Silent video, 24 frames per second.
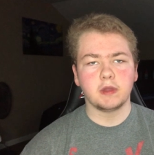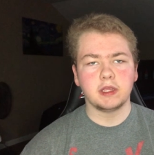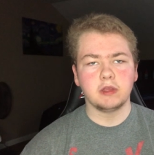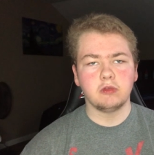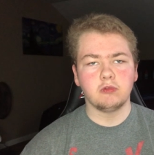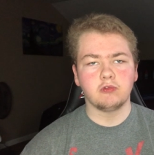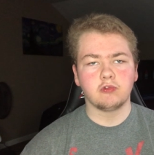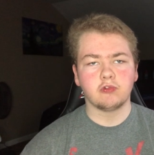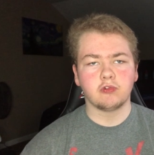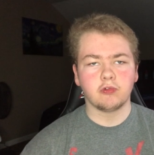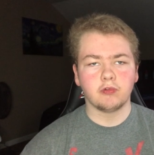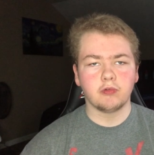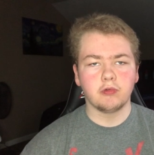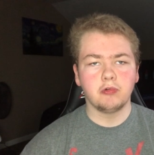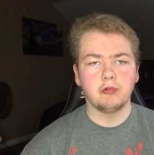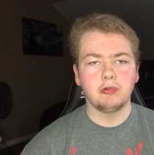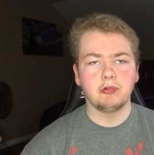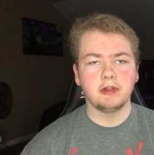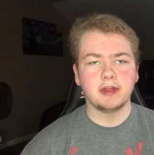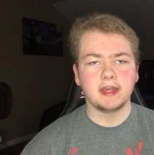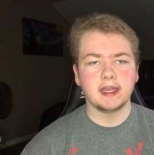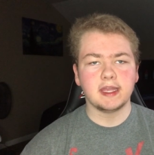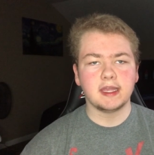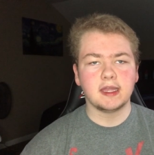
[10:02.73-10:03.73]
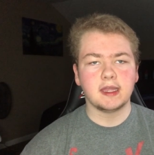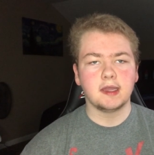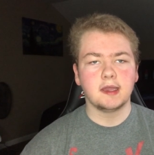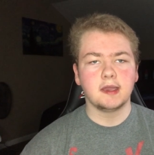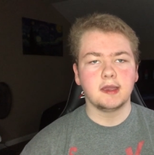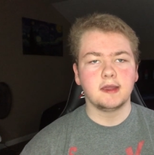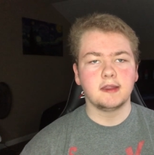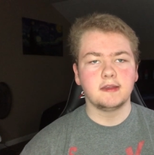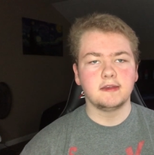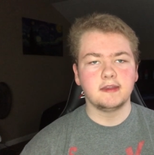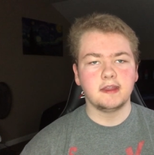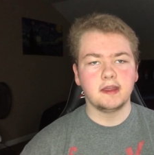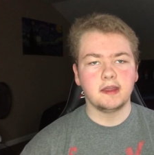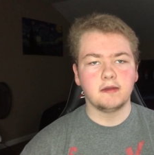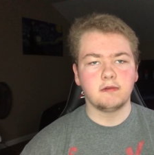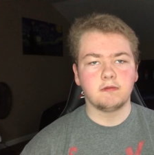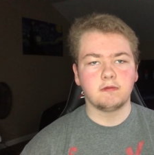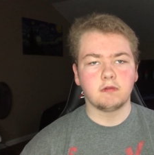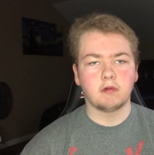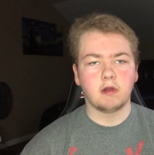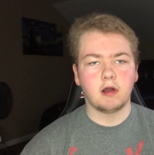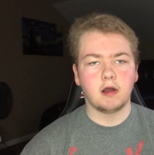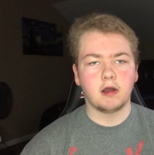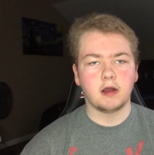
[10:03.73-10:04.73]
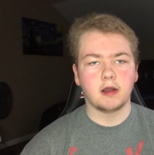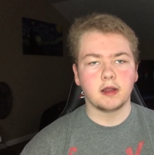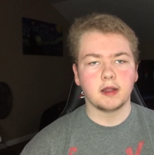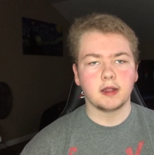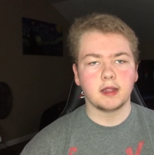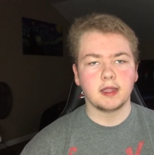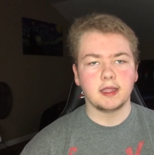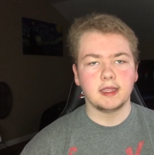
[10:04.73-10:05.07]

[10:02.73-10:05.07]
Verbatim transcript: you truly did wrong.